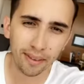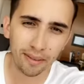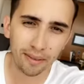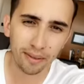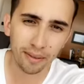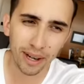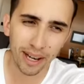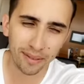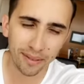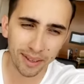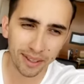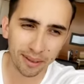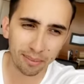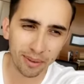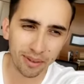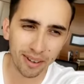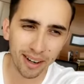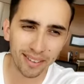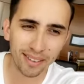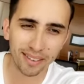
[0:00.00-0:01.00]
Whenever
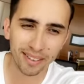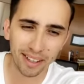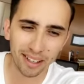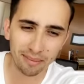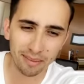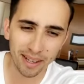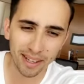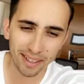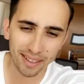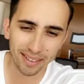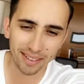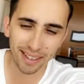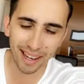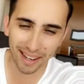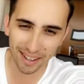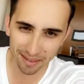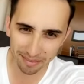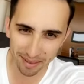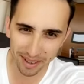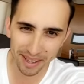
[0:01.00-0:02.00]
someone tries to tell me it
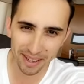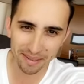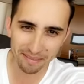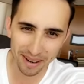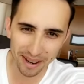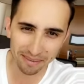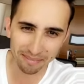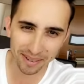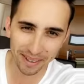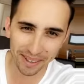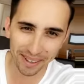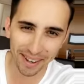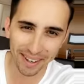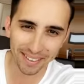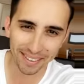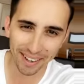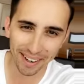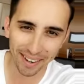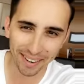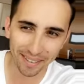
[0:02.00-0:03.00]
takes money to make money, I
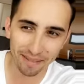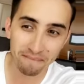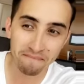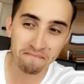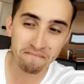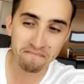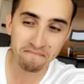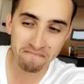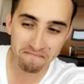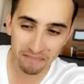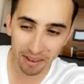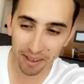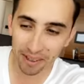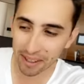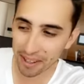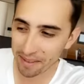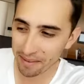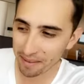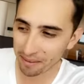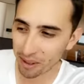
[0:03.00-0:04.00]
say,
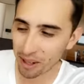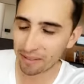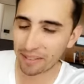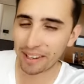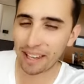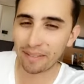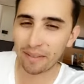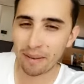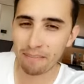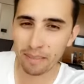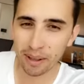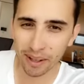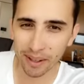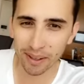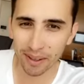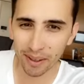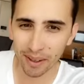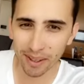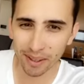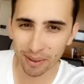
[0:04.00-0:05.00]
okay, what if I give you $1
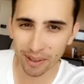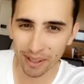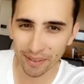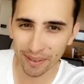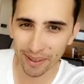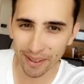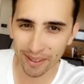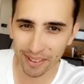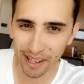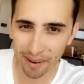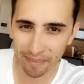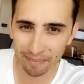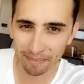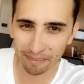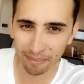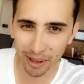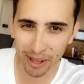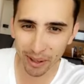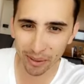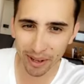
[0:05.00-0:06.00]
million? What's your first step?
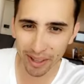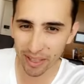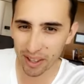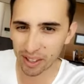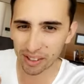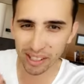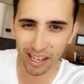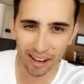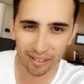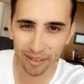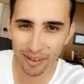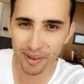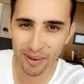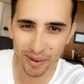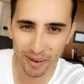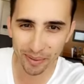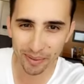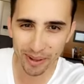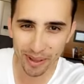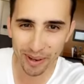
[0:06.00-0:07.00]
What are you doing this
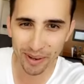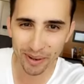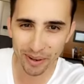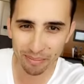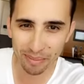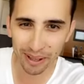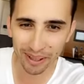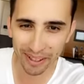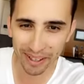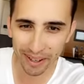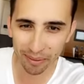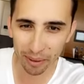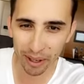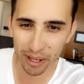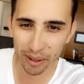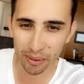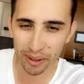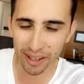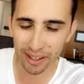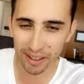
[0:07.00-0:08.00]
afternoon with your new million? What are
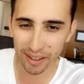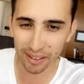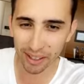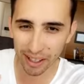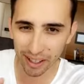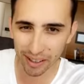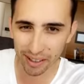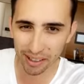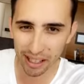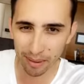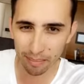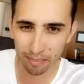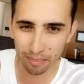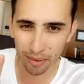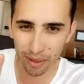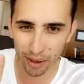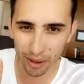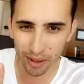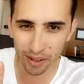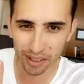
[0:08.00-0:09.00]
you doing the second
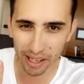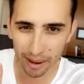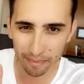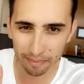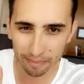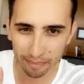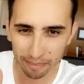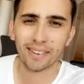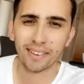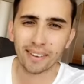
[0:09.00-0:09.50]
step, third step?